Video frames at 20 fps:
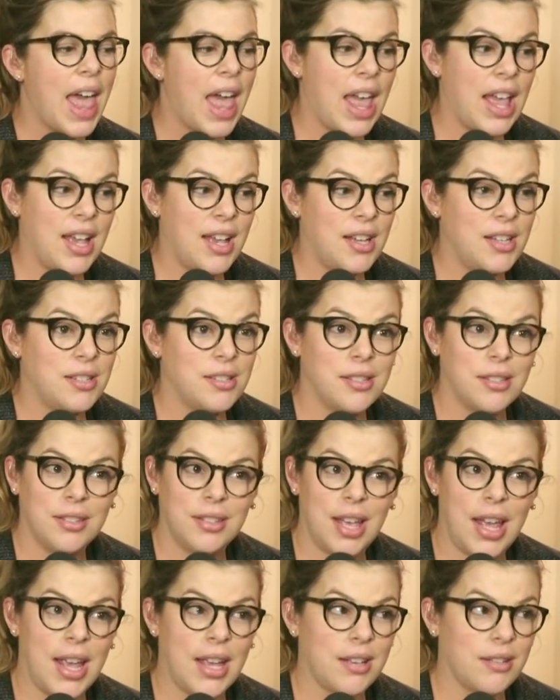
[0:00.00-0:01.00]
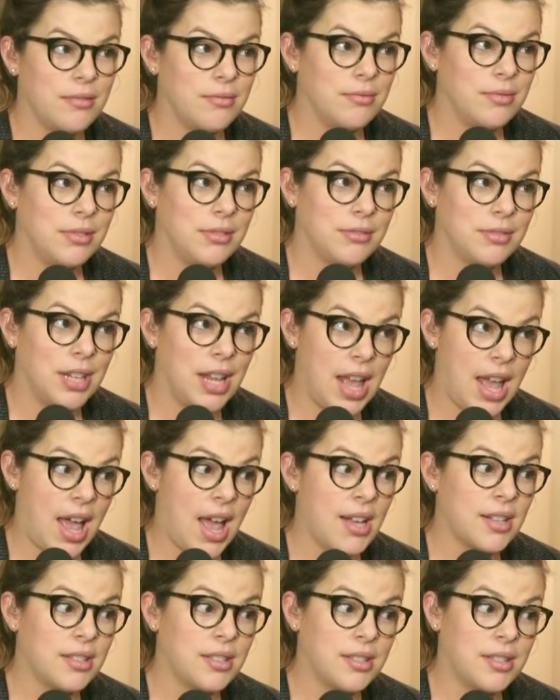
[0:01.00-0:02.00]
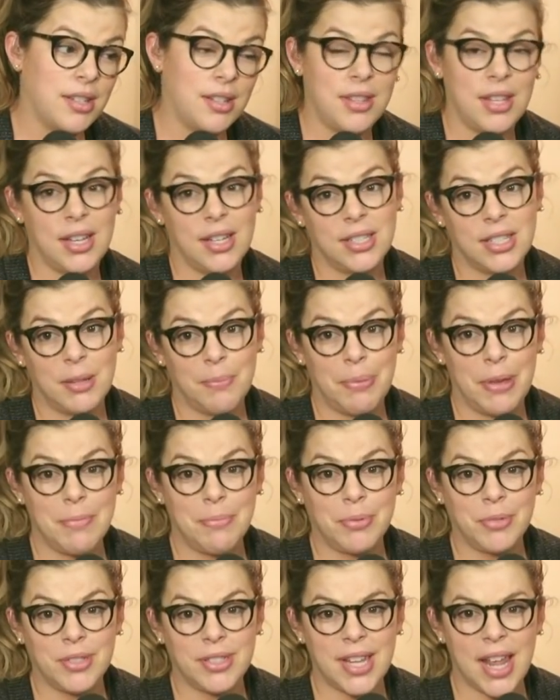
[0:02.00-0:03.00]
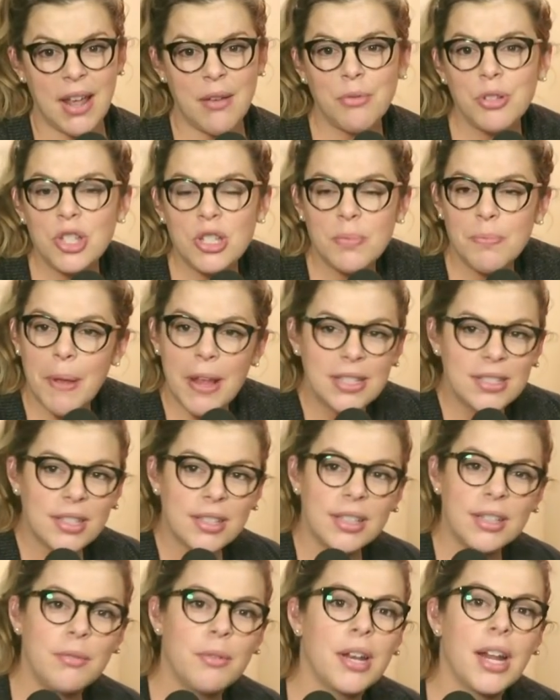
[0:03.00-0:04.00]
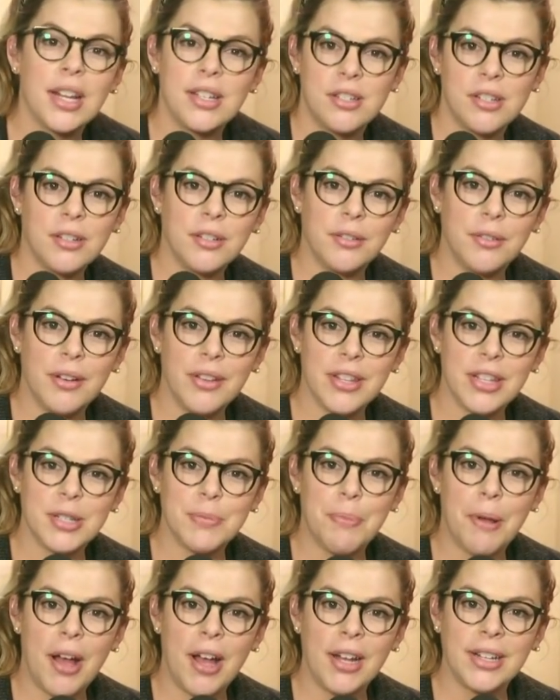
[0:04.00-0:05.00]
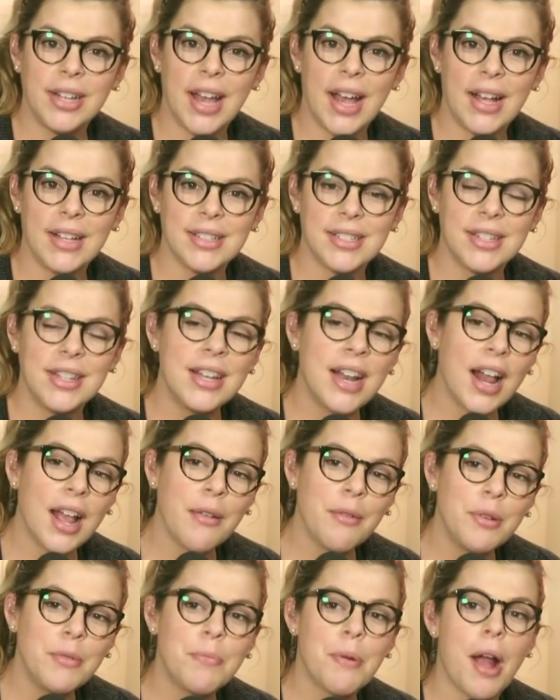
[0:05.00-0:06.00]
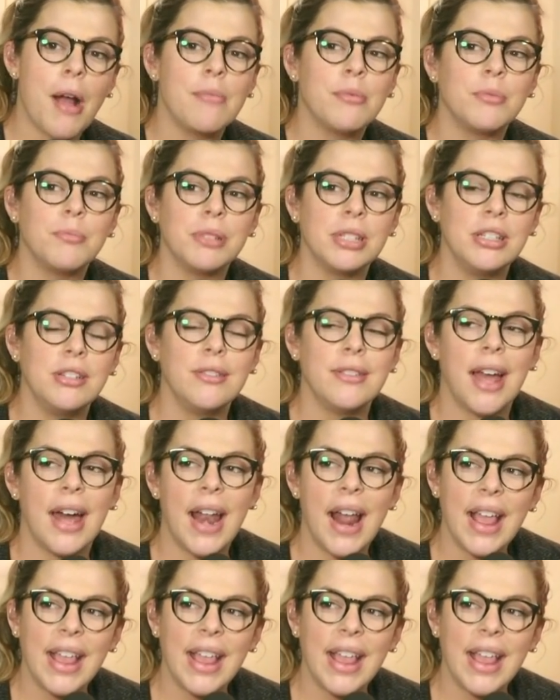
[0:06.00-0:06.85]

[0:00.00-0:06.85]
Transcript: and like react to things that people say, which is basically what I do on this podcast, then I would probably do that.